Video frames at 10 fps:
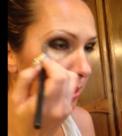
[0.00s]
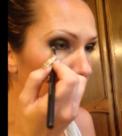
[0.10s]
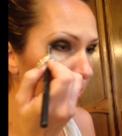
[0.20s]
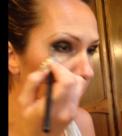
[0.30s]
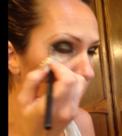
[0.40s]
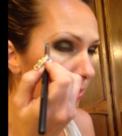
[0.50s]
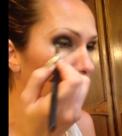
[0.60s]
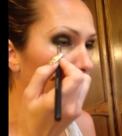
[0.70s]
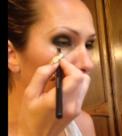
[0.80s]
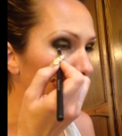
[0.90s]
And then
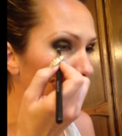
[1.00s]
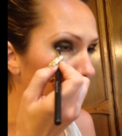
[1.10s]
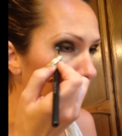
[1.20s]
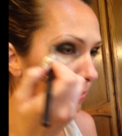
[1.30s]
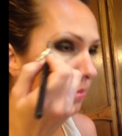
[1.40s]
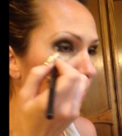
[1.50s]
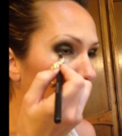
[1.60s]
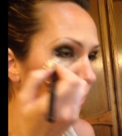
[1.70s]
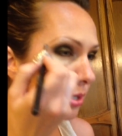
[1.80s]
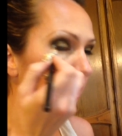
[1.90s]
like
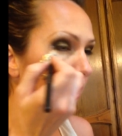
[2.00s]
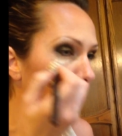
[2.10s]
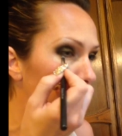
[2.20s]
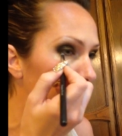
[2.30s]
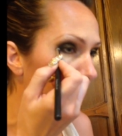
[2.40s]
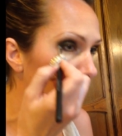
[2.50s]
brush it out